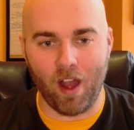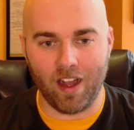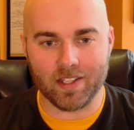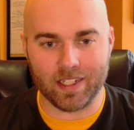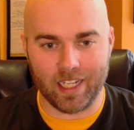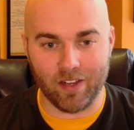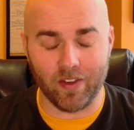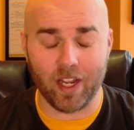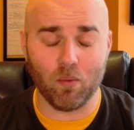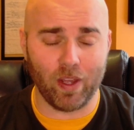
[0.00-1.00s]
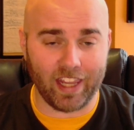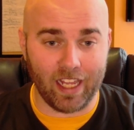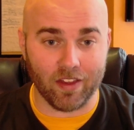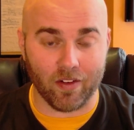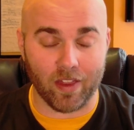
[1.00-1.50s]
positivity with
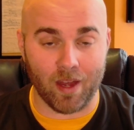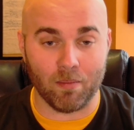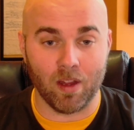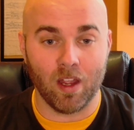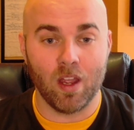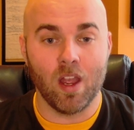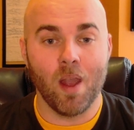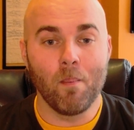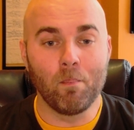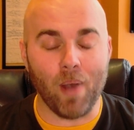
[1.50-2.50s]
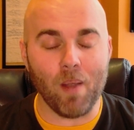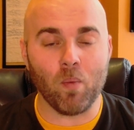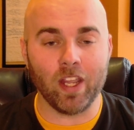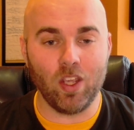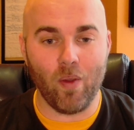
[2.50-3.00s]
either of them.
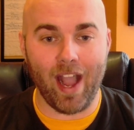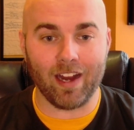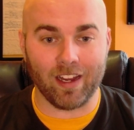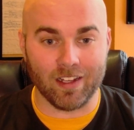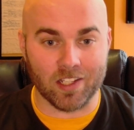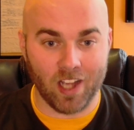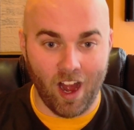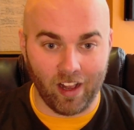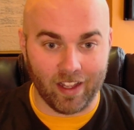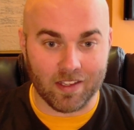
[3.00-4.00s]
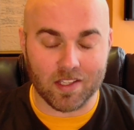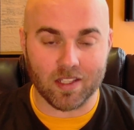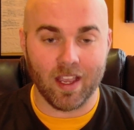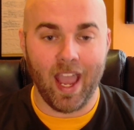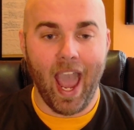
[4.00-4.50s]
But when you add
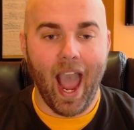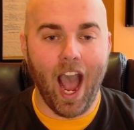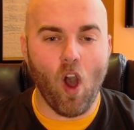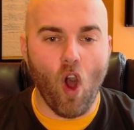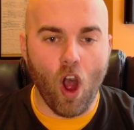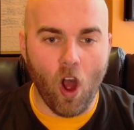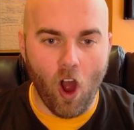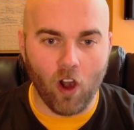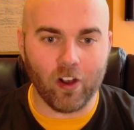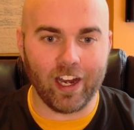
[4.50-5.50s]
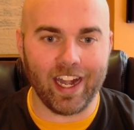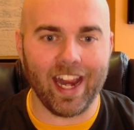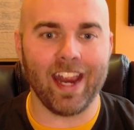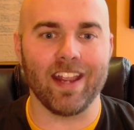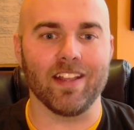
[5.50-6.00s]
Gonzalez, how hard it
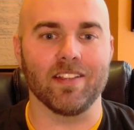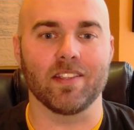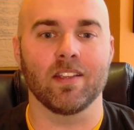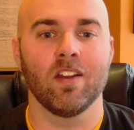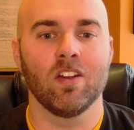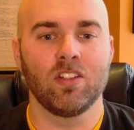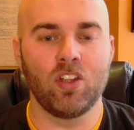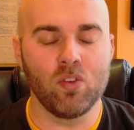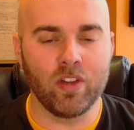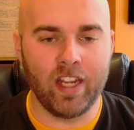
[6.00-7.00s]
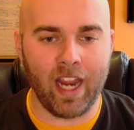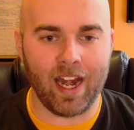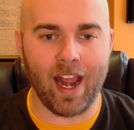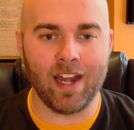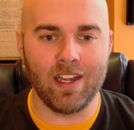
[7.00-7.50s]
is to
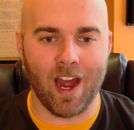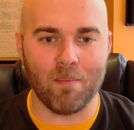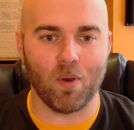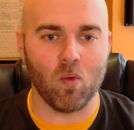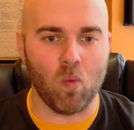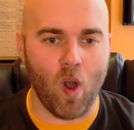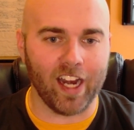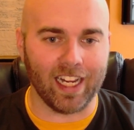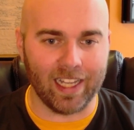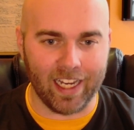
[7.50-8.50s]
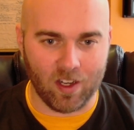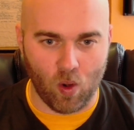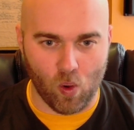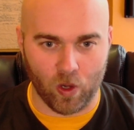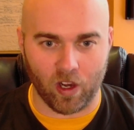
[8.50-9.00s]
get a number 1 elite
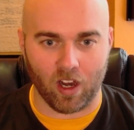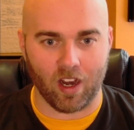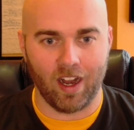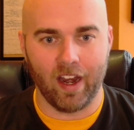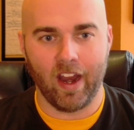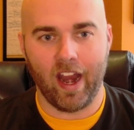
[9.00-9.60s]
corner.